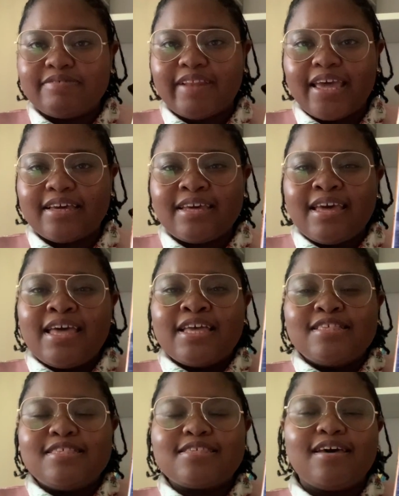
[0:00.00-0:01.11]
like,
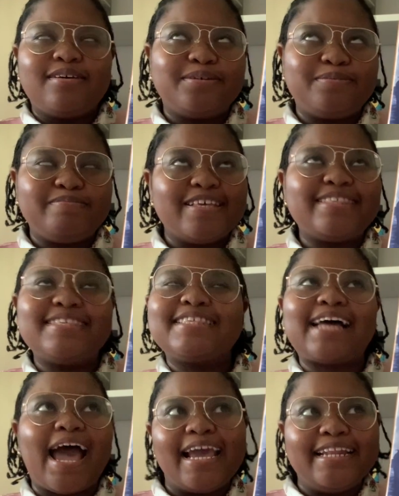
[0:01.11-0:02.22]
it's this
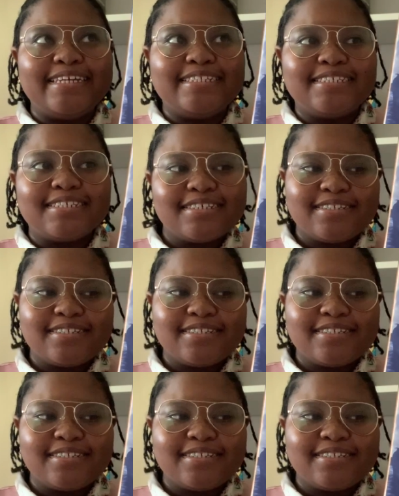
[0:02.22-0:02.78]
island